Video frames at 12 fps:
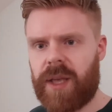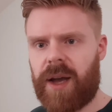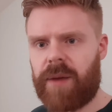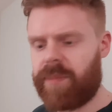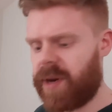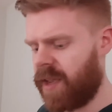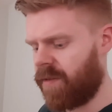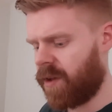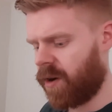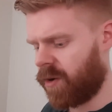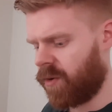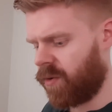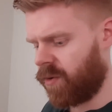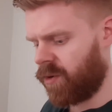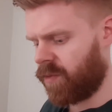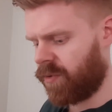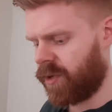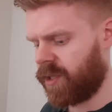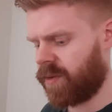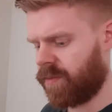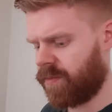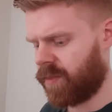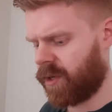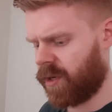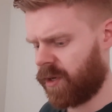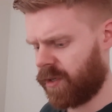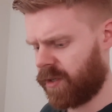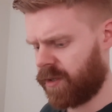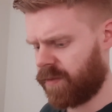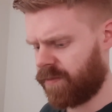I believe they are called prism cards.